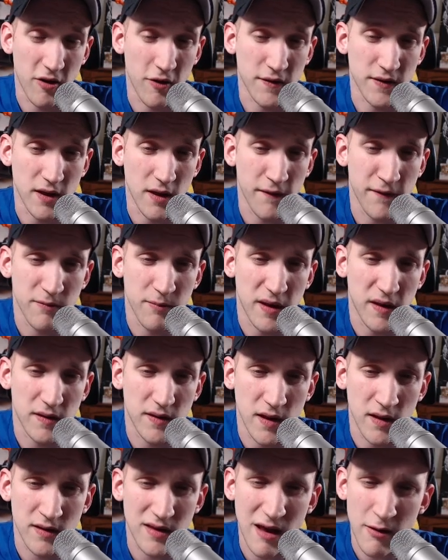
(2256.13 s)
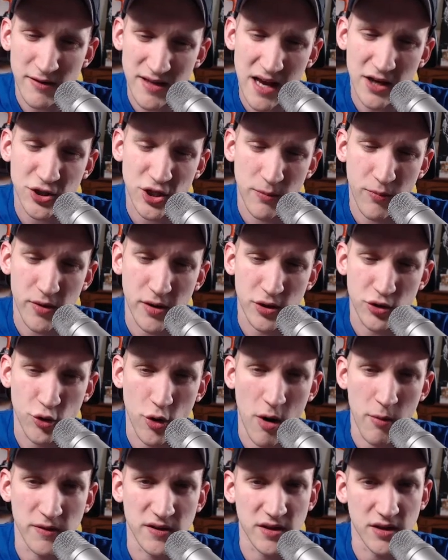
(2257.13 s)
ourselves makes sense. I was actually pretty sure
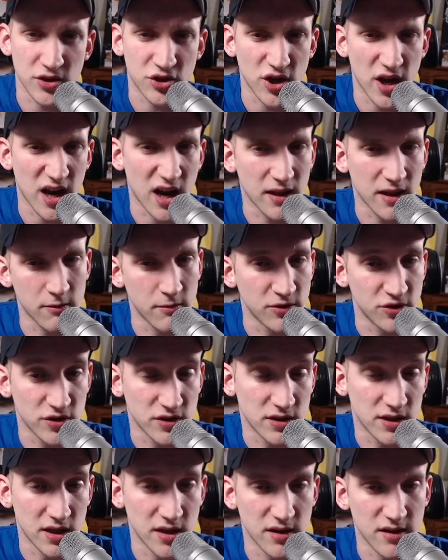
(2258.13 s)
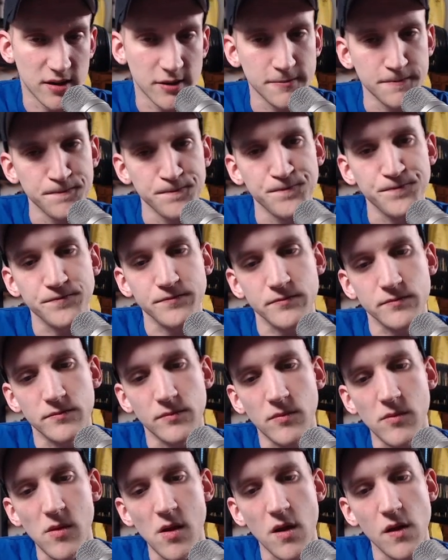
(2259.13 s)
I was going to check, and then we just didn't.
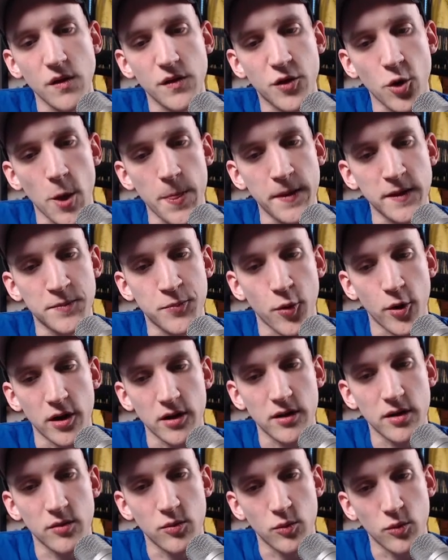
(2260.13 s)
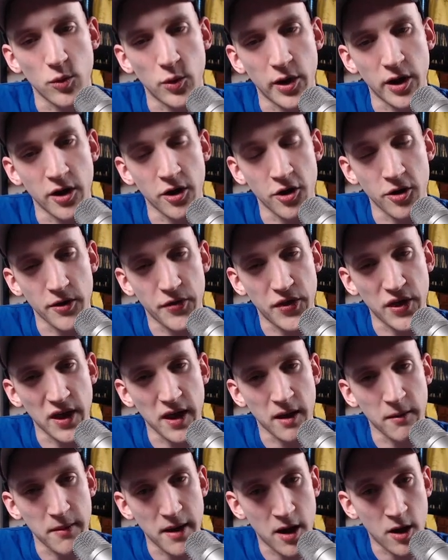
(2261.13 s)
So at this point, we're
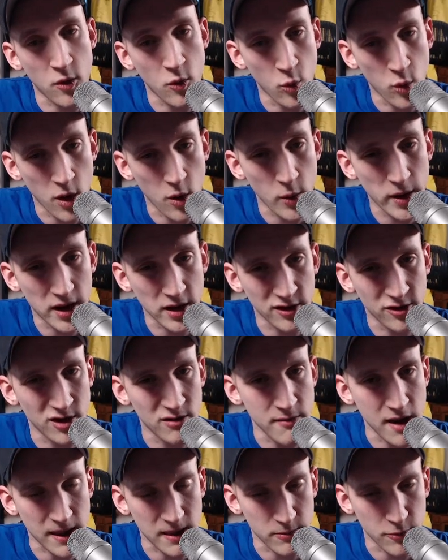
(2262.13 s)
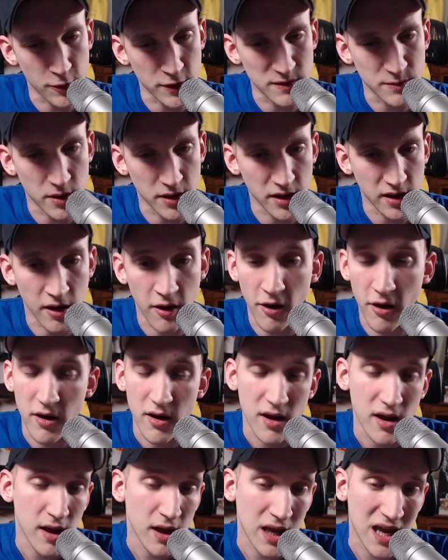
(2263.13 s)
thinking about what we can do to make the most money here.
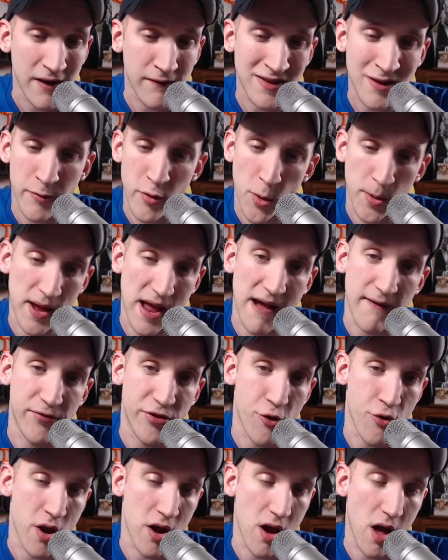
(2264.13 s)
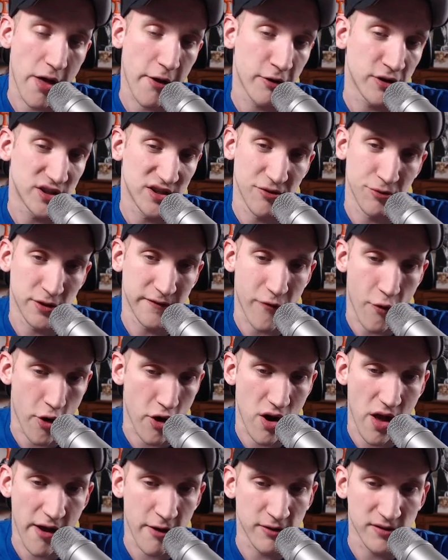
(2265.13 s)
Given that we only have $30 and there's
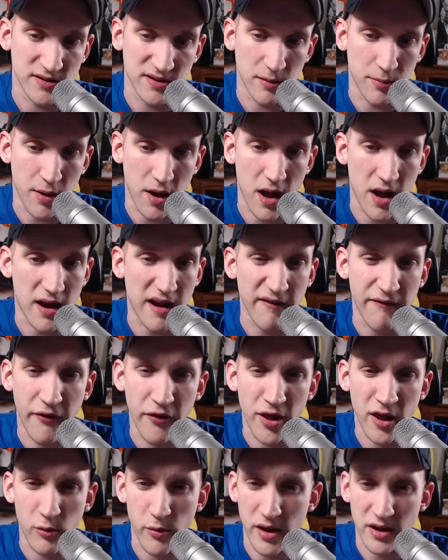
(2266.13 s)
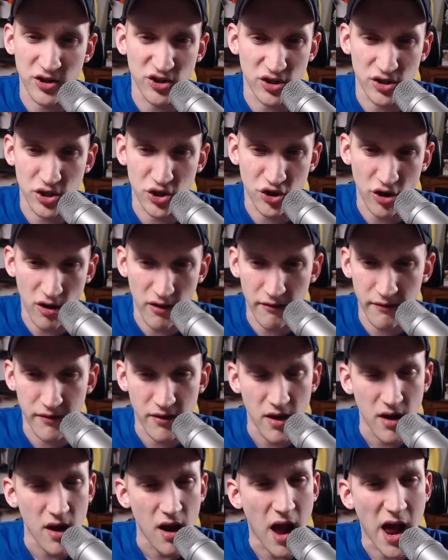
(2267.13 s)
$40 in the pot, I feel like we can just shove.
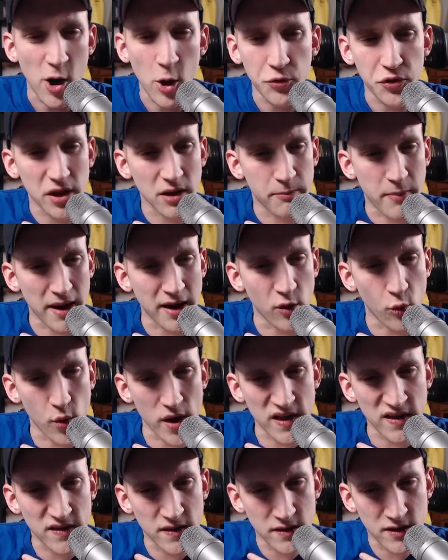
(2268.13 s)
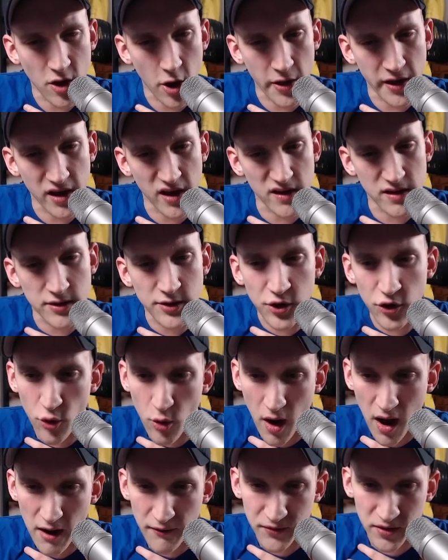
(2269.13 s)
I don't think Betty Wins is calling us too
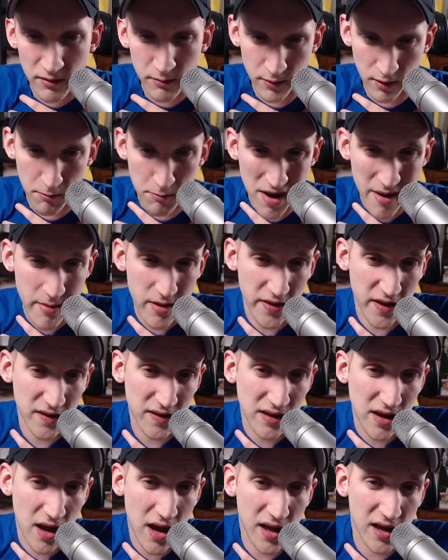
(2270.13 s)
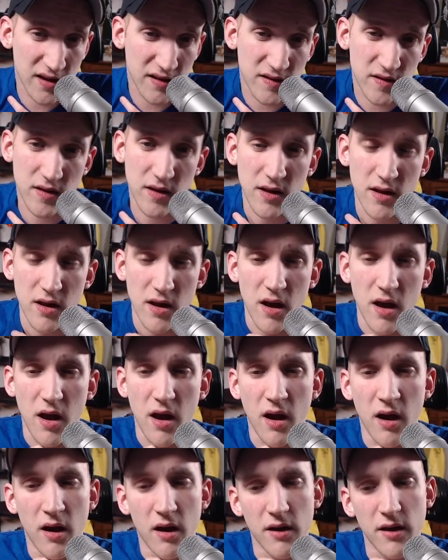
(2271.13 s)
often, but maybe this guy is.
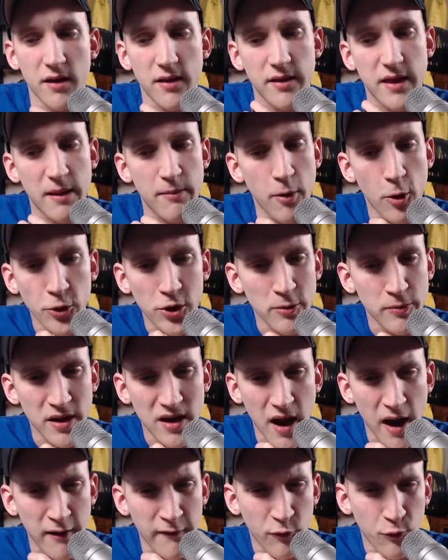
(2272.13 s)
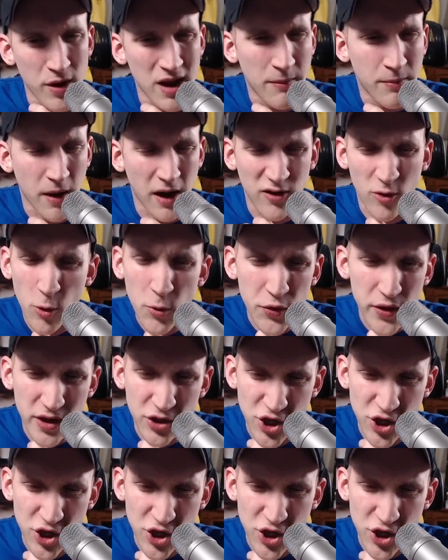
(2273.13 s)
They both could be kind of weak, but I don't think